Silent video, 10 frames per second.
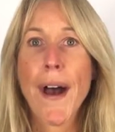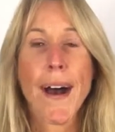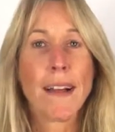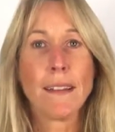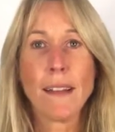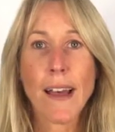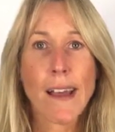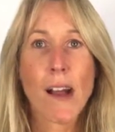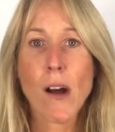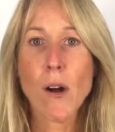a
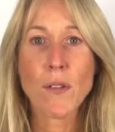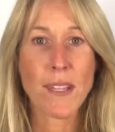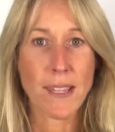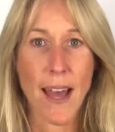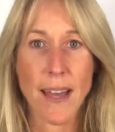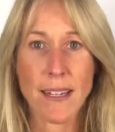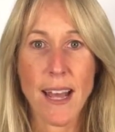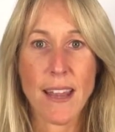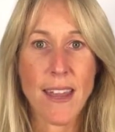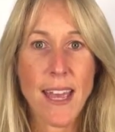Lego set
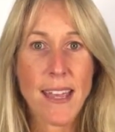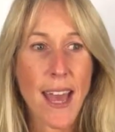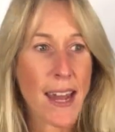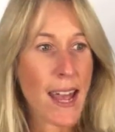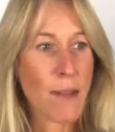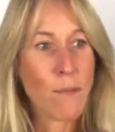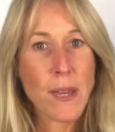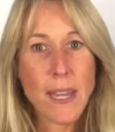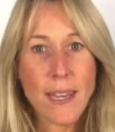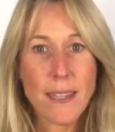and they get a
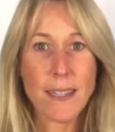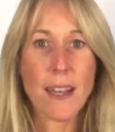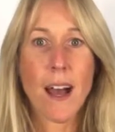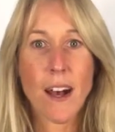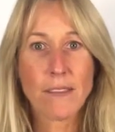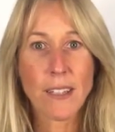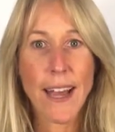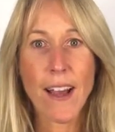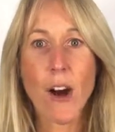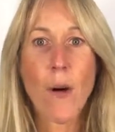piece of
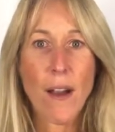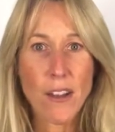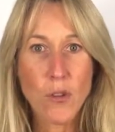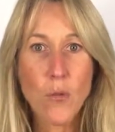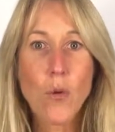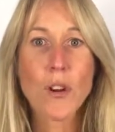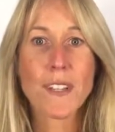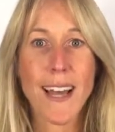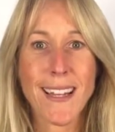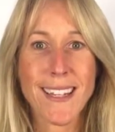Lego towards
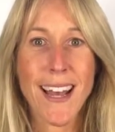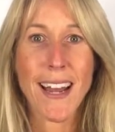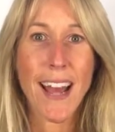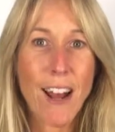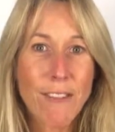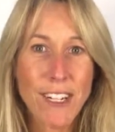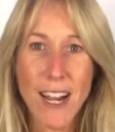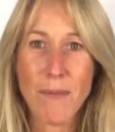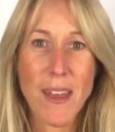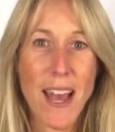that set every
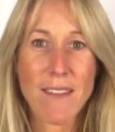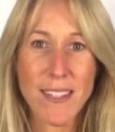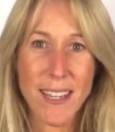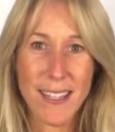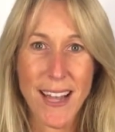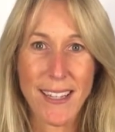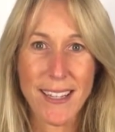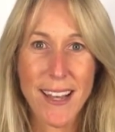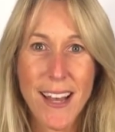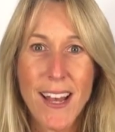time they have a
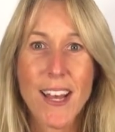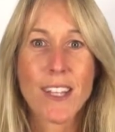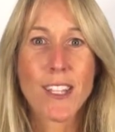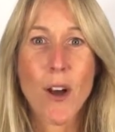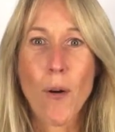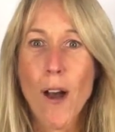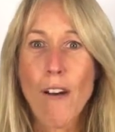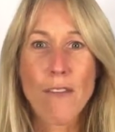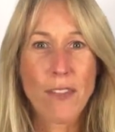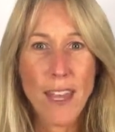success. So
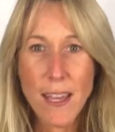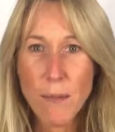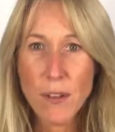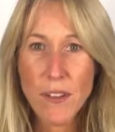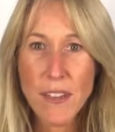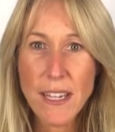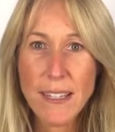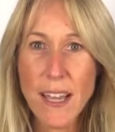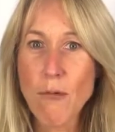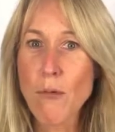think about the things
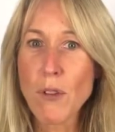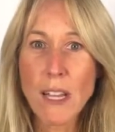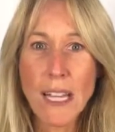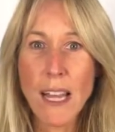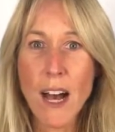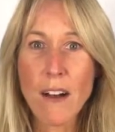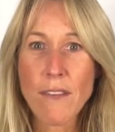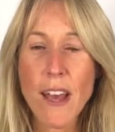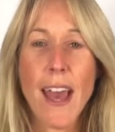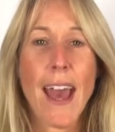they really
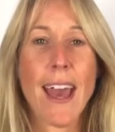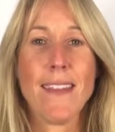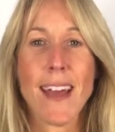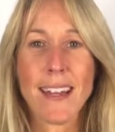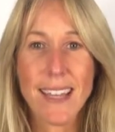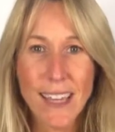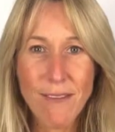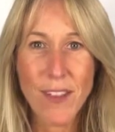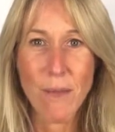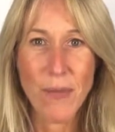love and then
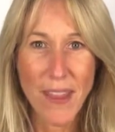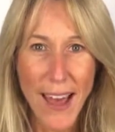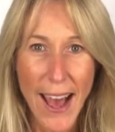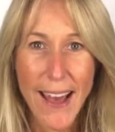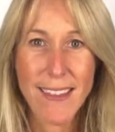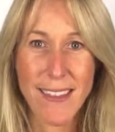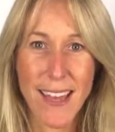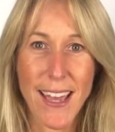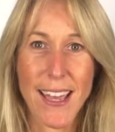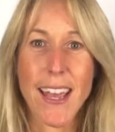give them that
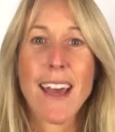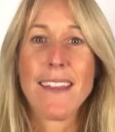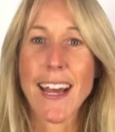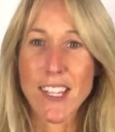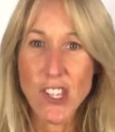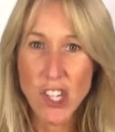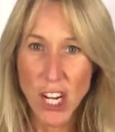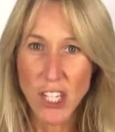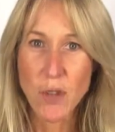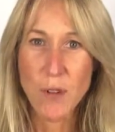thing that's just